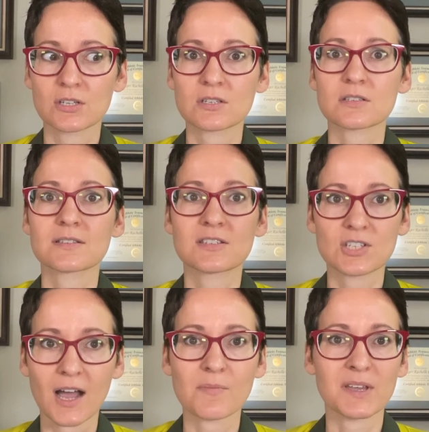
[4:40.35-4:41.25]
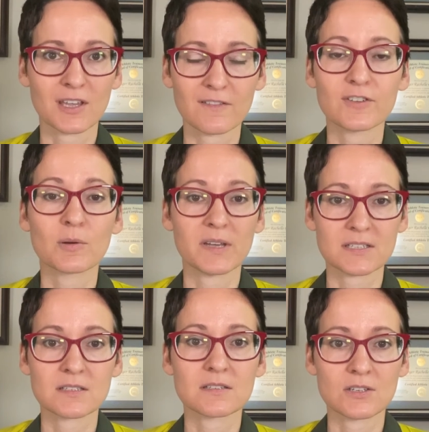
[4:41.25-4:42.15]
to stop making
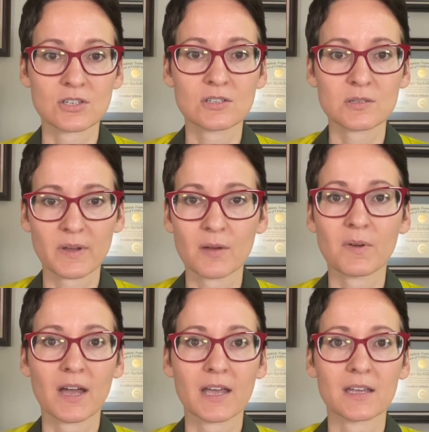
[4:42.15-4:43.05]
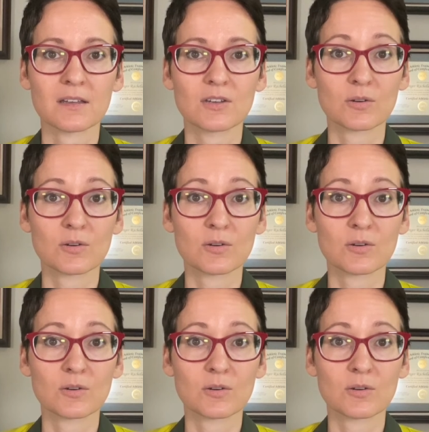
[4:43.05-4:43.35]
fear-based decisions about my